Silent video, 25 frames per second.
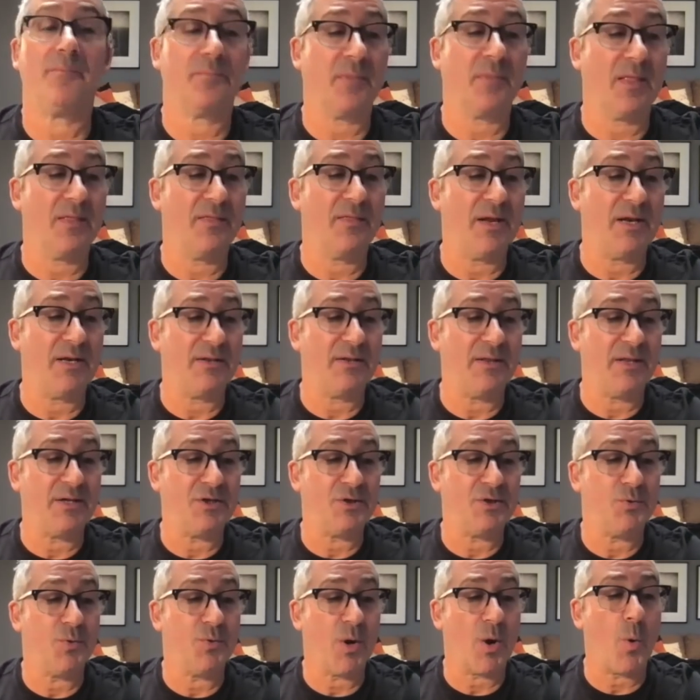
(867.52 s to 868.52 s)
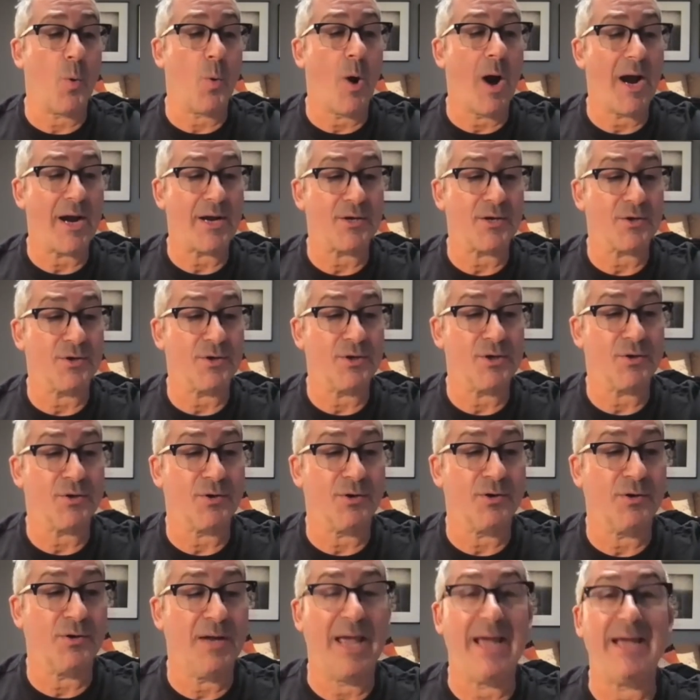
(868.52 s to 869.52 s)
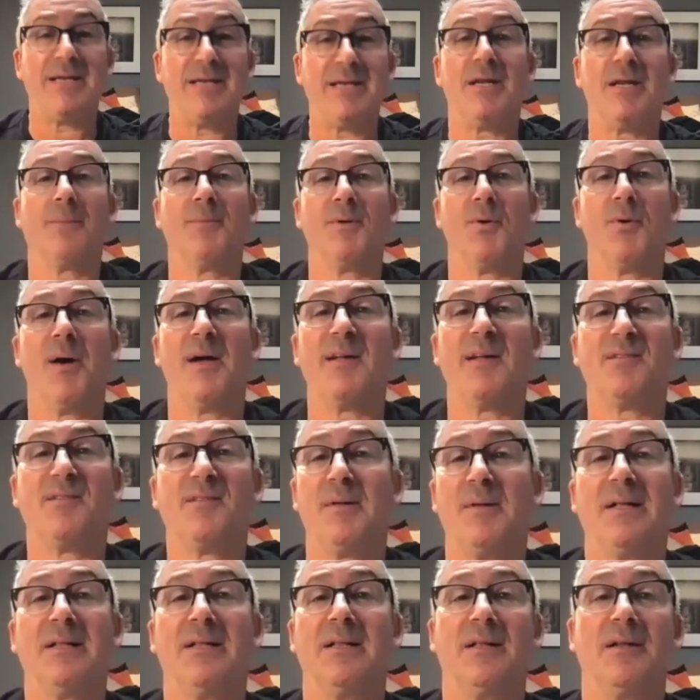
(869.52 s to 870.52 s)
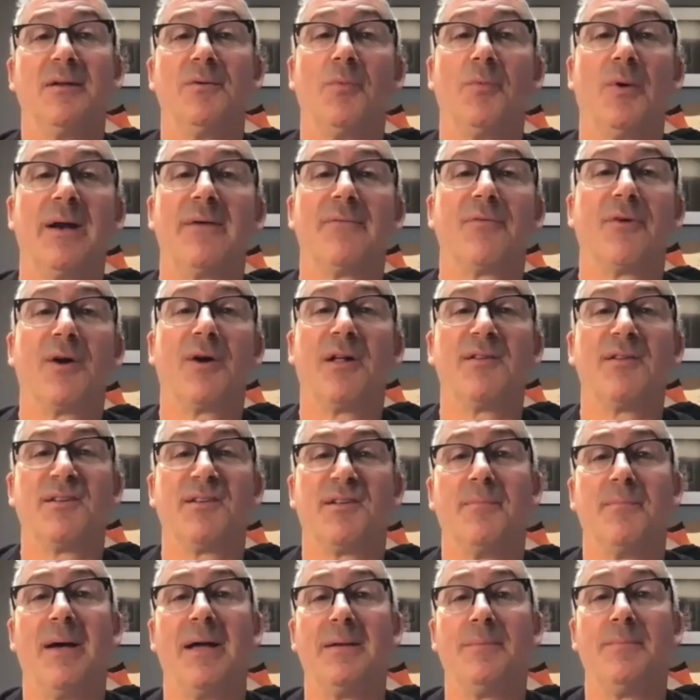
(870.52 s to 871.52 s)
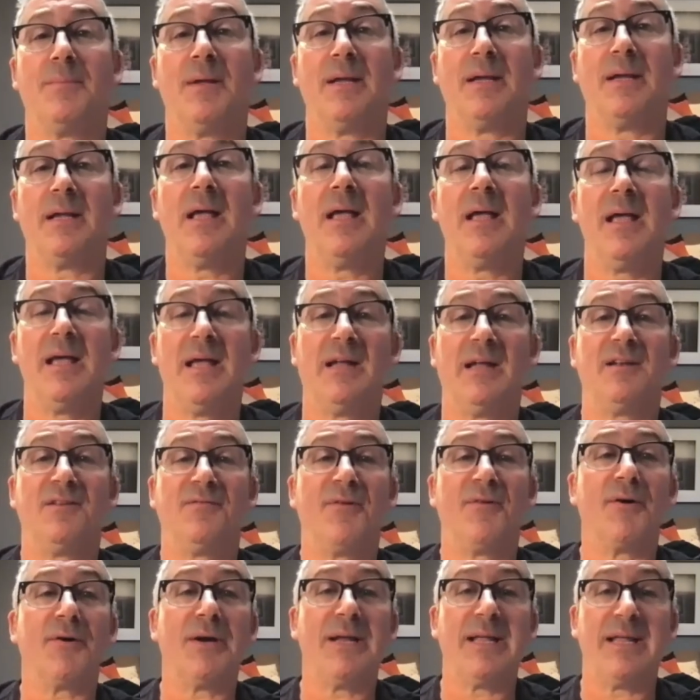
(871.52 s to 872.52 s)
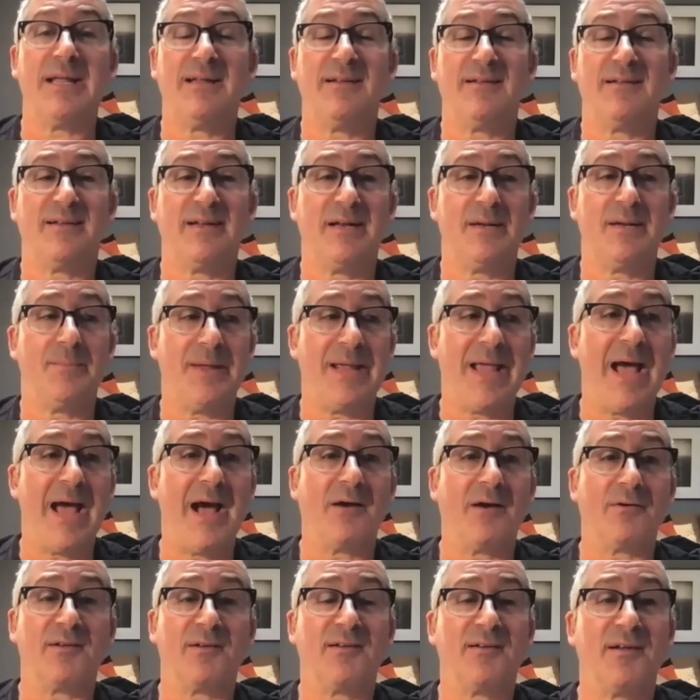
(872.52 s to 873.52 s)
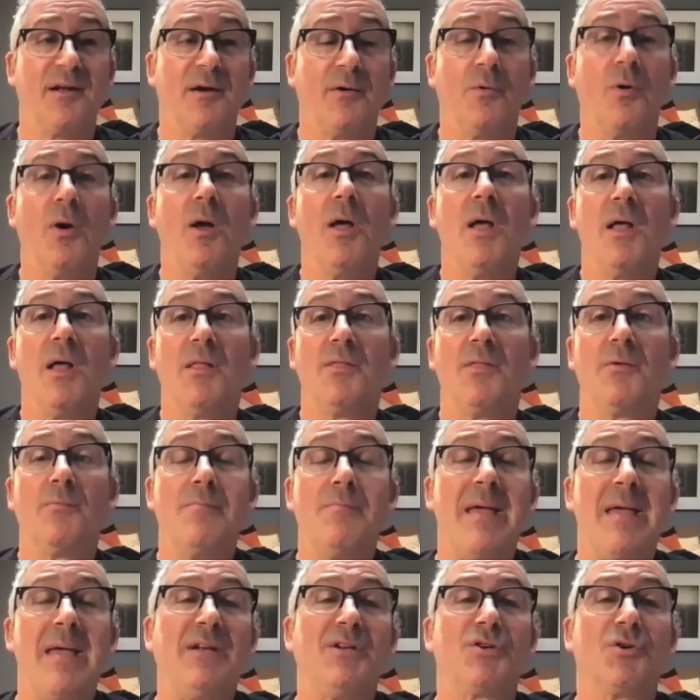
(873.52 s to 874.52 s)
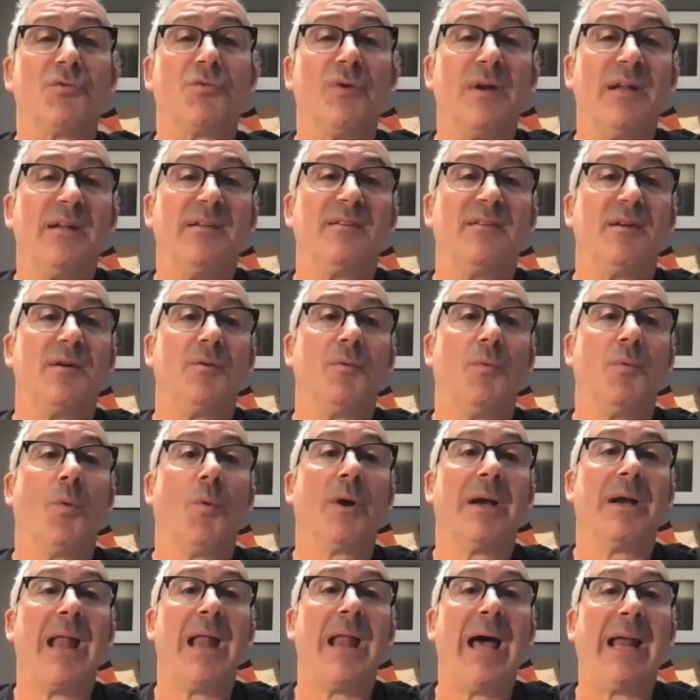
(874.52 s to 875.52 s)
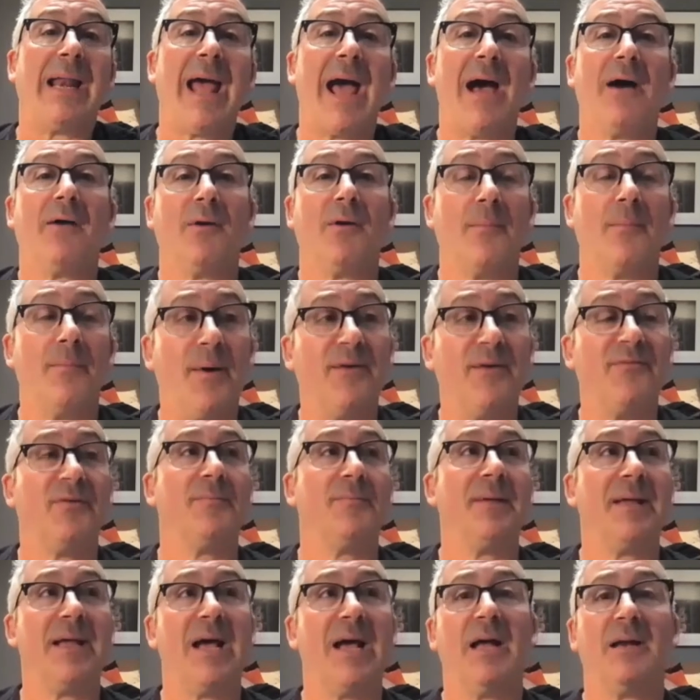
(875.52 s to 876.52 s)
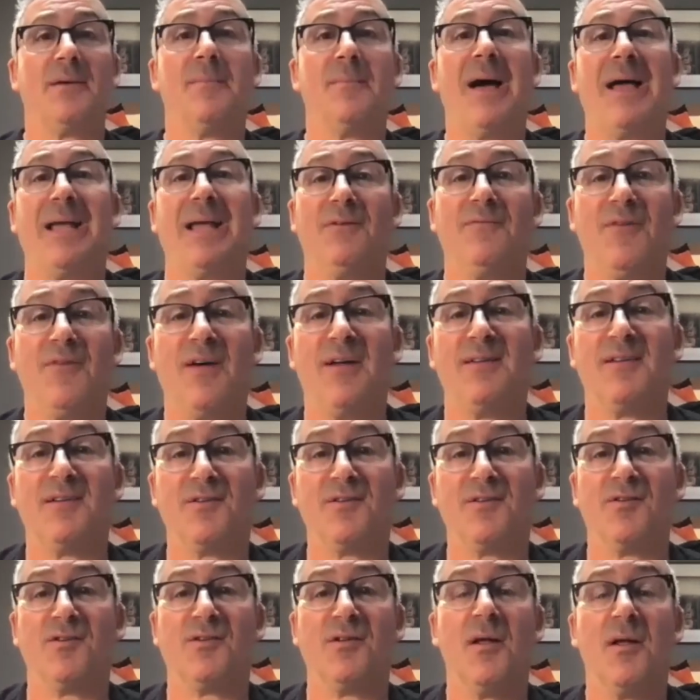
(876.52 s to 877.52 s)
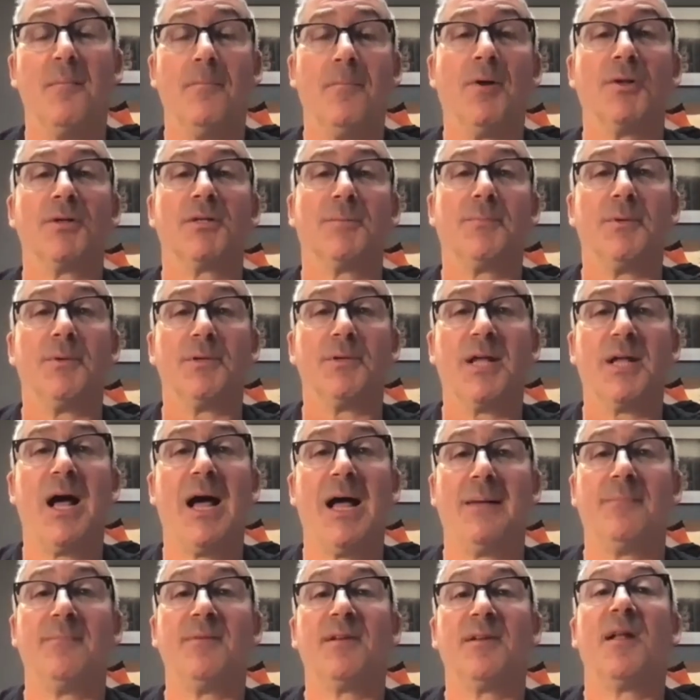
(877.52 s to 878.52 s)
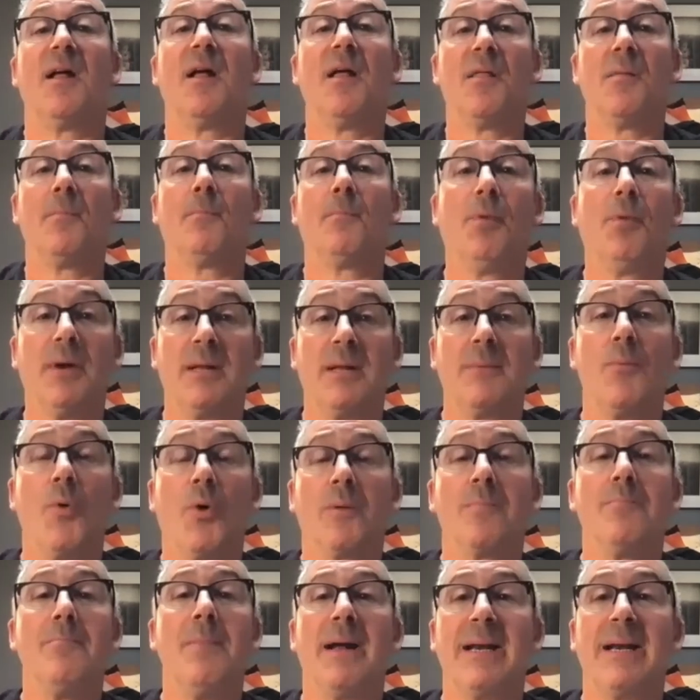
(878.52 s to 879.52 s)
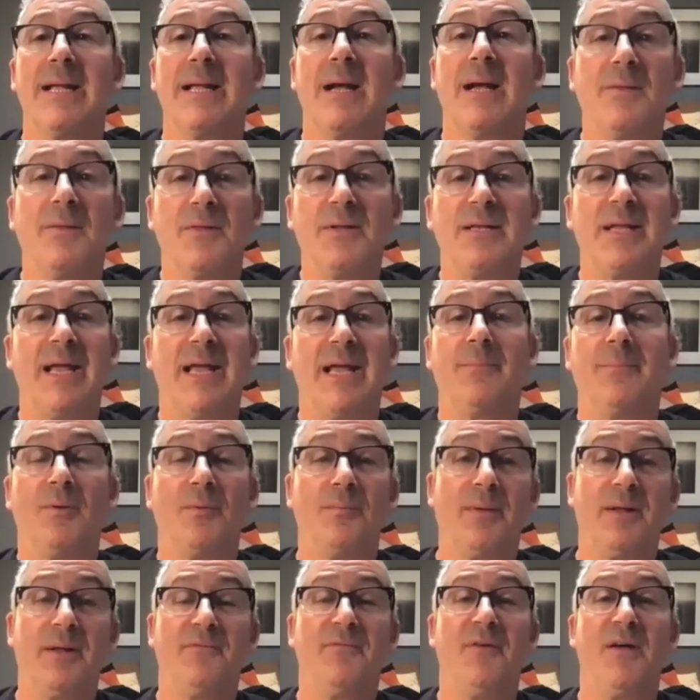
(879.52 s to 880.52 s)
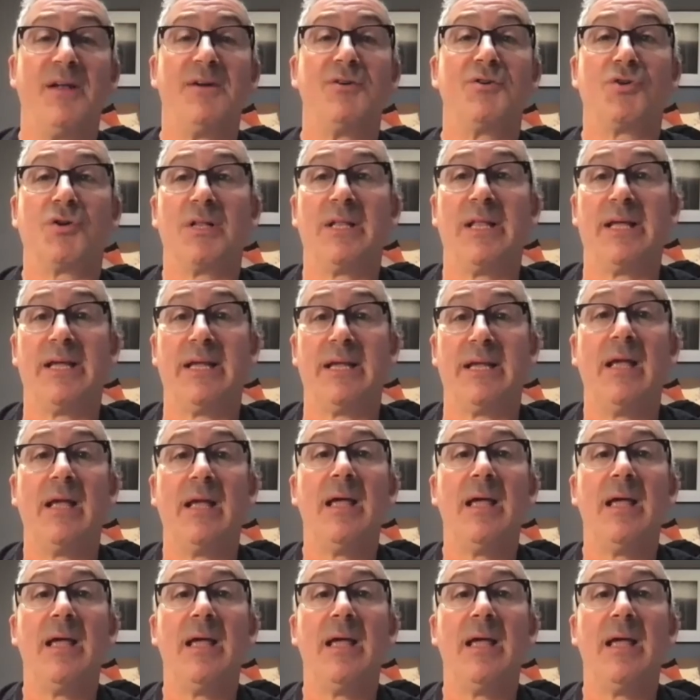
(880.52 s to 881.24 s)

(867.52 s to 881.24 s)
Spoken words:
that you acquire, your AWS bill and whatever else it might be. It's very easy to be out. So the major reason we're not out, above and beyond my investors multiple times putting more money on the table, but eventually